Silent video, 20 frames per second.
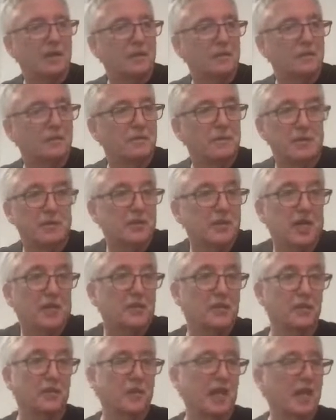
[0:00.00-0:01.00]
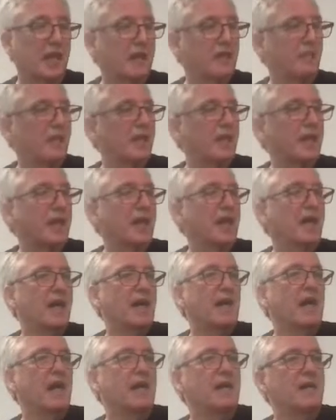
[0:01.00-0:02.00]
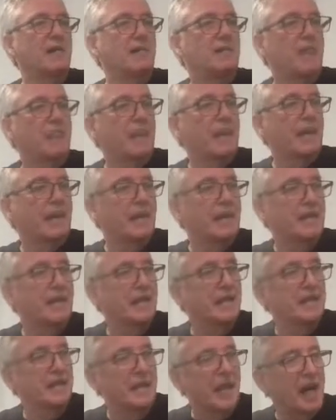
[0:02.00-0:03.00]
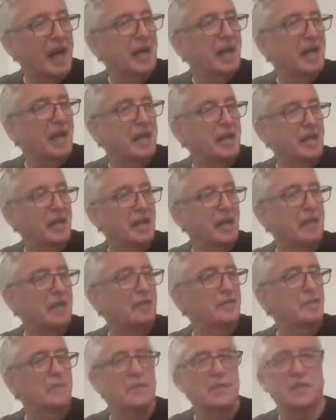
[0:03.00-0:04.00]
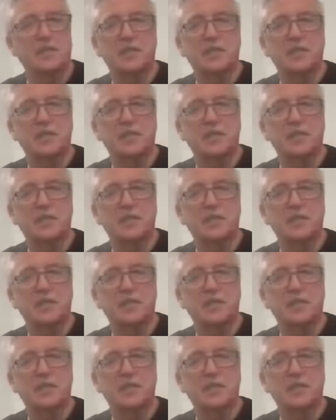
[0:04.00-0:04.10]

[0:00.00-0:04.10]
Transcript: which I took anyway. And that, I think, was